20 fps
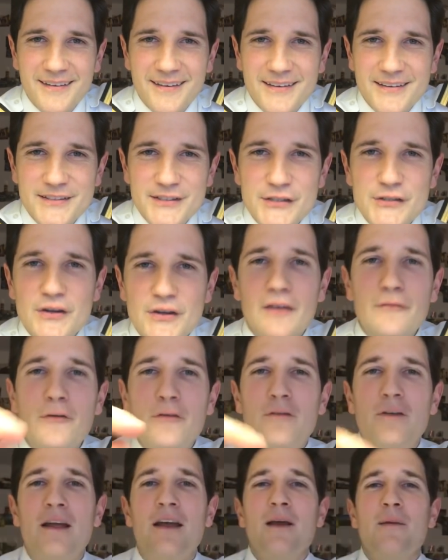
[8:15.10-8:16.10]
Did you ever
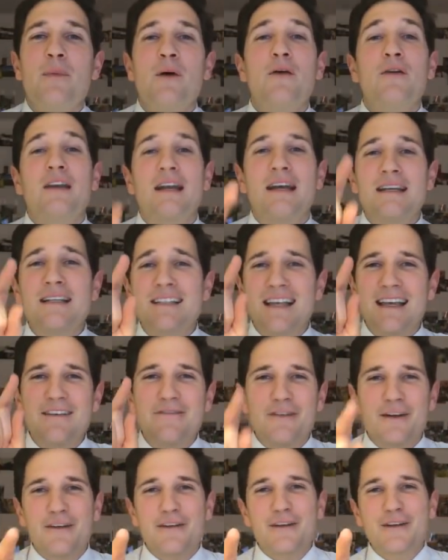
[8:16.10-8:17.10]
fly a Boeing? That is a
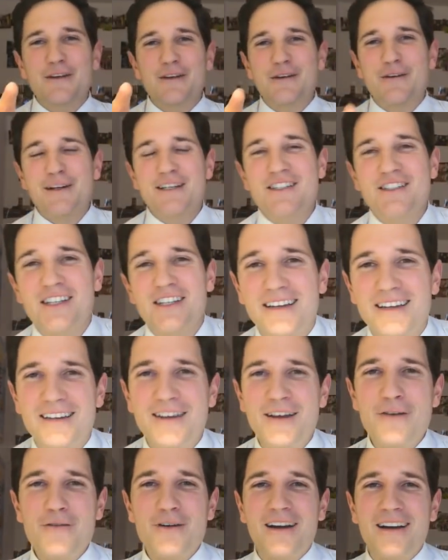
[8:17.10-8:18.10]
very good question.
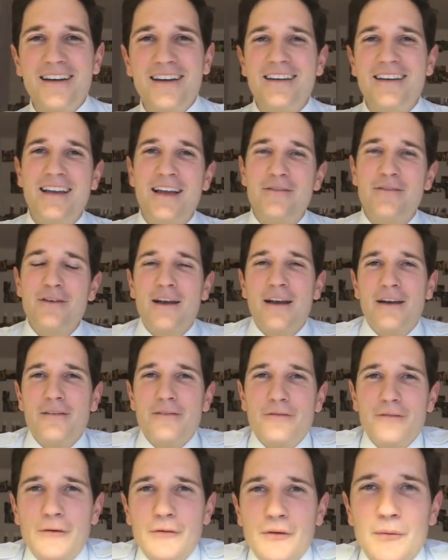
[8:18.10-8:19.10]
No, I never have
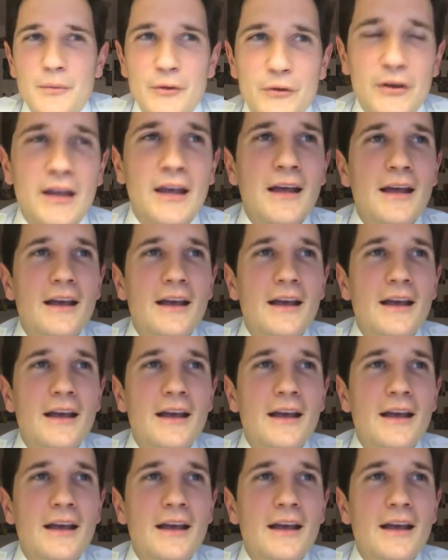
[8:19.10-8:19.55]
flown a Boeing.